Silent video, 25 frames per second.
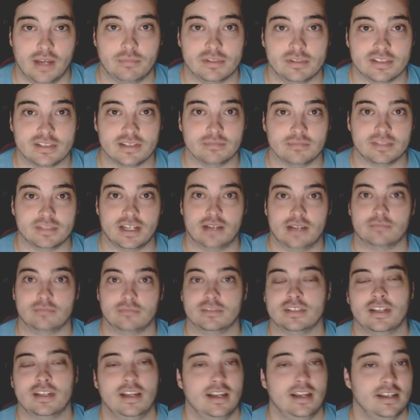
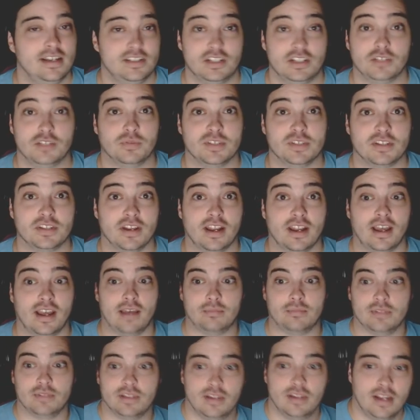sometimes. It's just what's going to
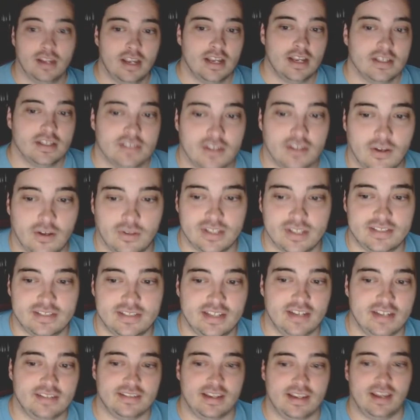happen. So let's
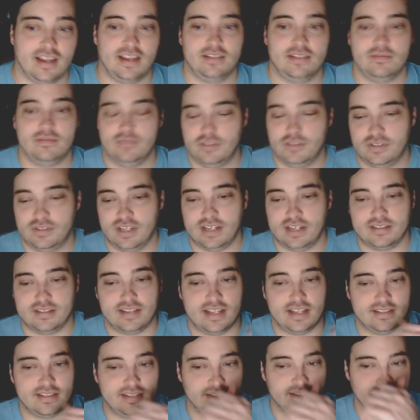set aside, you set
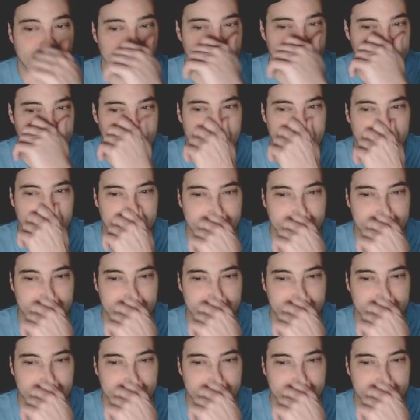aside $6,000.